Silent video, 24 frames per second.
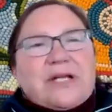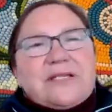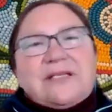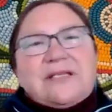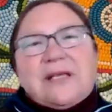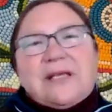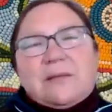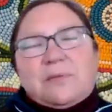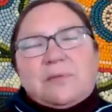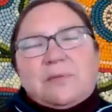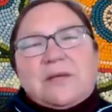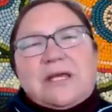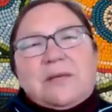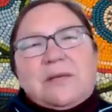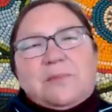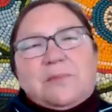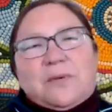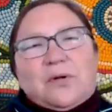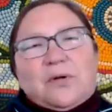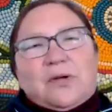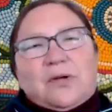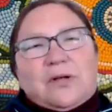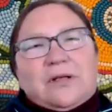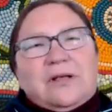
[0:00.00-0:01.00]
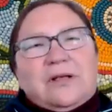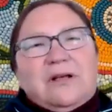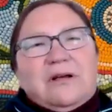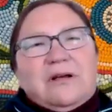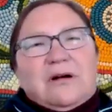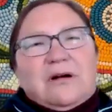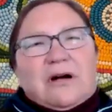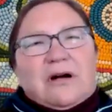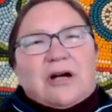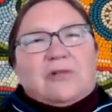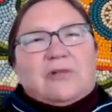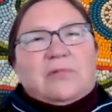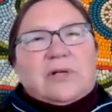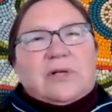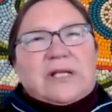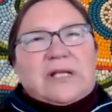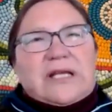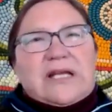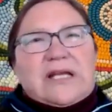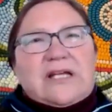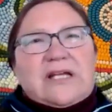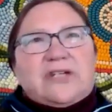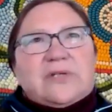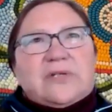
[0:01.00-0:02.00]
is that people are
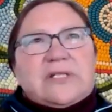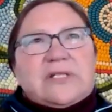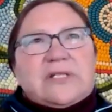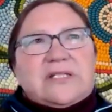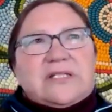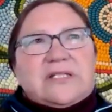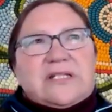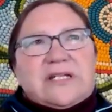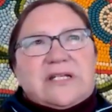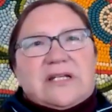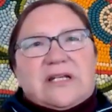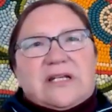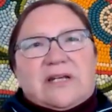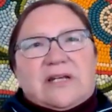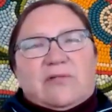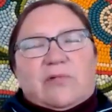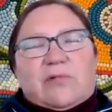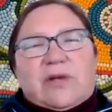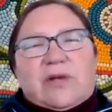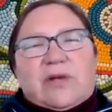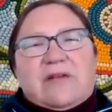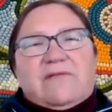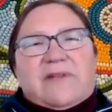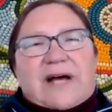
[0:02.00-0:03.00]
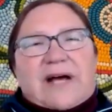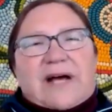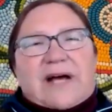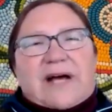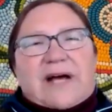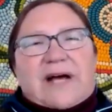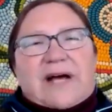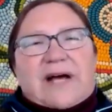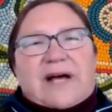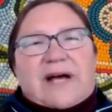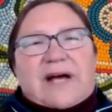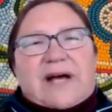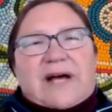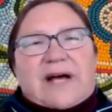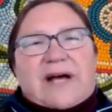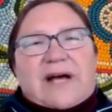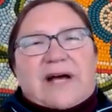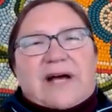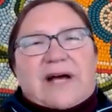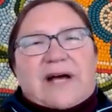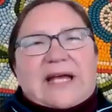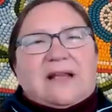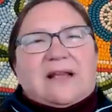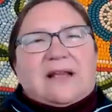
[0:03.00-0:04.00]
really interested in
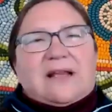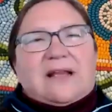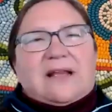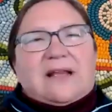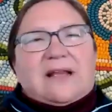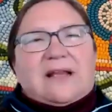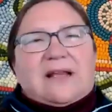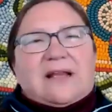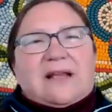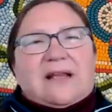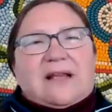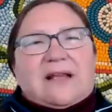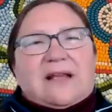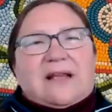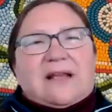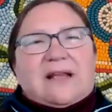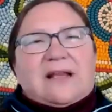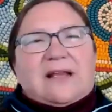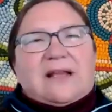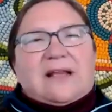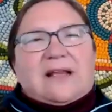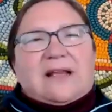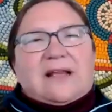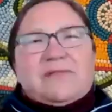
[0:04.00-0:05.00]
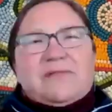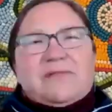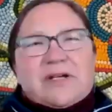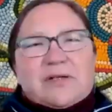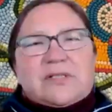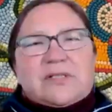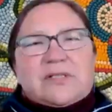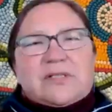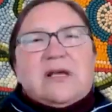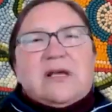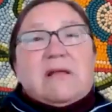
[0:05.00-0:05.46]
revitalizing some of those things,